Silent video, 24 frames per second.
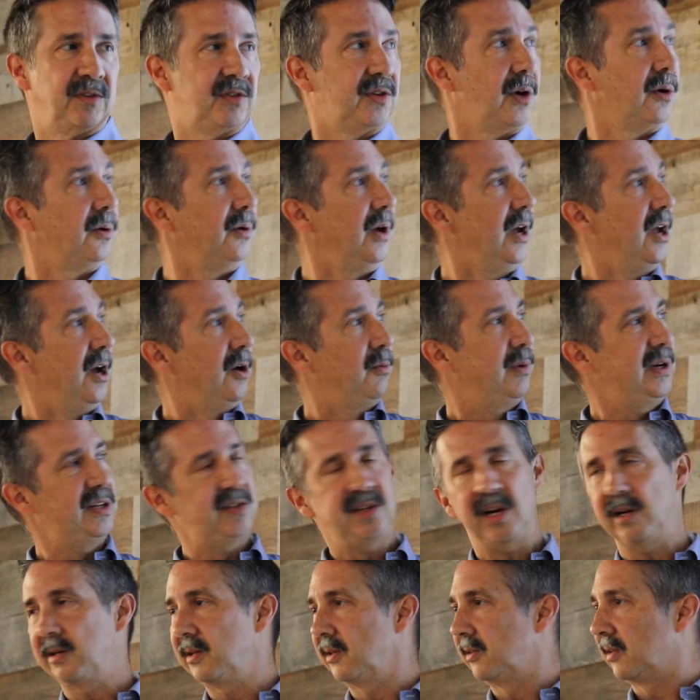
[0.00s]
So we
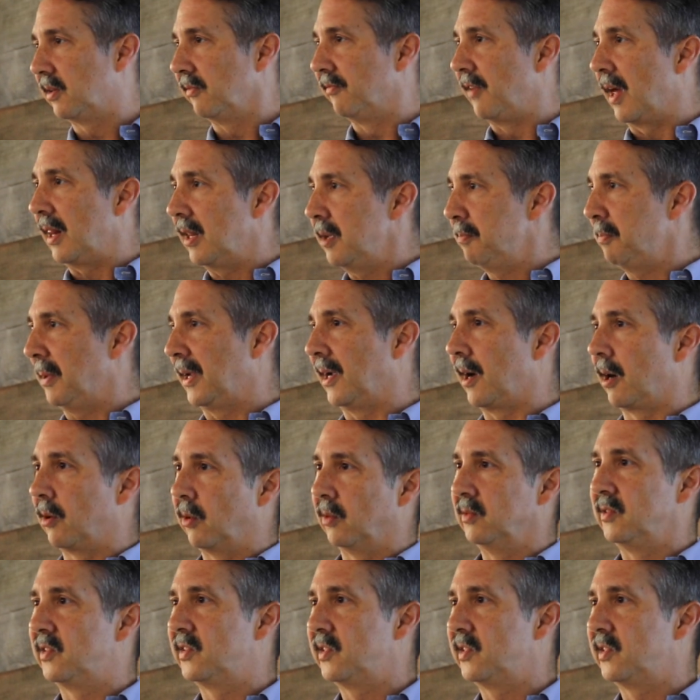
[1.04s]
started developing our own